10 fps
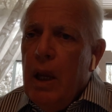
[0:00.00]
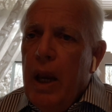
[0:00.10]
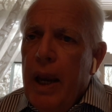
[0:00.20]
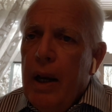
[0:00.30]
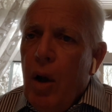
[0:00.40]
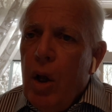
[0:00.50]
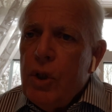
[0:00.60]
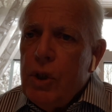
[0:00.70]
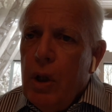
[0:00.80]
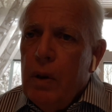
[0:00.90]
and
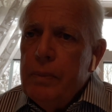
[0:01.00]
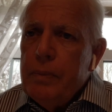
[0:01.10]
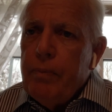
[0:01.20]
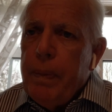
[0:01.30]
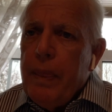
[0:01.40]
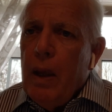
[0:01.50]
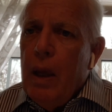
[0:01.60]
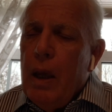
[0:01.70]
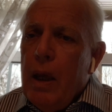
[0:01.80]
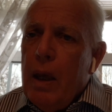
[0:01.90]
also
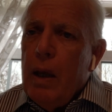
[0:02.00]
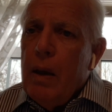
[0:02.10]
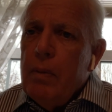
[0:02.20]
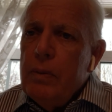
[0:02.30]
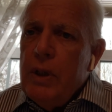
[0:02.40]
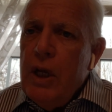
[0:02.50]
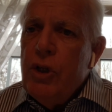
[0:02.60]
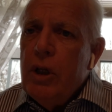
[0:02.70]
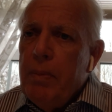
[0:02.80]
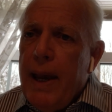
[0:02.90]

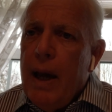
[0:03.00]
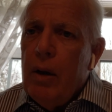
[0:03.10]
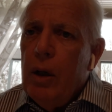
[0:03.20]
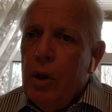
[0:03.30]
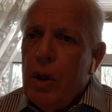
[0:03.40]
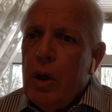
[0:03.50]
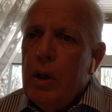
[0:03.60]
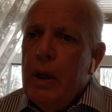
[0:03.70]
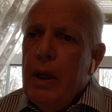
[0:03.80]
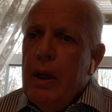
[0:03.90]
teach them how to
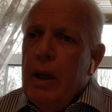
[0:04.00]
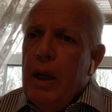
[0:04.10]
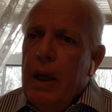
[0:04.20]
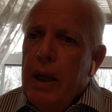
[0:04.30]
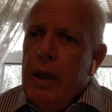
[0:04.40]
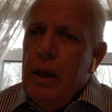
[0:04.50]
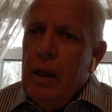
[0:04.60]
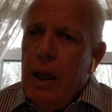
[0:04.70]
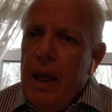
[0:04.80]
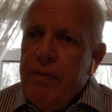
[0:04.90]
learn a
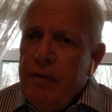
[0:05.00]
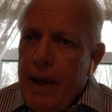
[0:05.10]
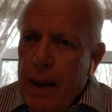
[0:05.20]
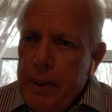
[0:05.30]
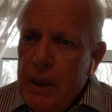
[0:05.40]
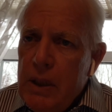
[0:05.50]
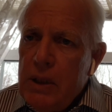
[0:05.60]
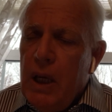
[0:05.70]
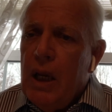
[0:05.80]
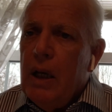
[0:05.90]
life of
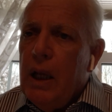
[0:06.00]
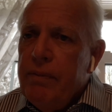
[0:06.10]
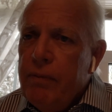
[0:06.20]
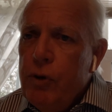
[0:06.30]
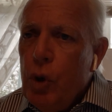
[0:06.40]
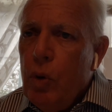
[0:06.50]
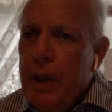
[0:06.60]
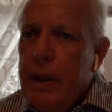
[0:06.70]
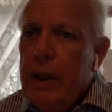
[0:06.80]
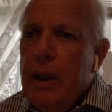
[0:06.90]
happiness and a life of
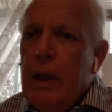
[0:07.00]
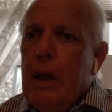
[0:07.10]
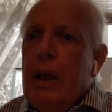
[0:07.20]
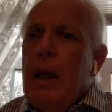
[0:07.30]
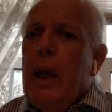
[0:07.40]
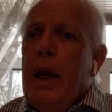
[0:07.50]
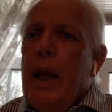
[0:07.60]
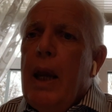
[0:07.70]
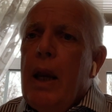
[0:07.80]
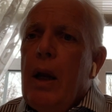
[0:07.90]
joy,
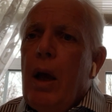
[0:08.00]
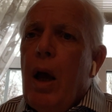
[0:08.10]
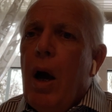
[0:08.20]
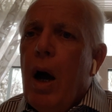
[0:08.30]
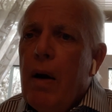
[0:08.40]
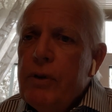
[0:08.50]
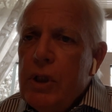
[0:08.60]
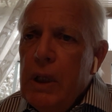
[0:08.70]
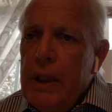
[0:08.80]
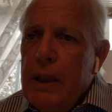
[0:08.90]
and
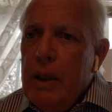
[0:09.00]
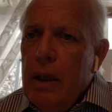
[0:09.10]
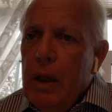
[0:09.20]
obviously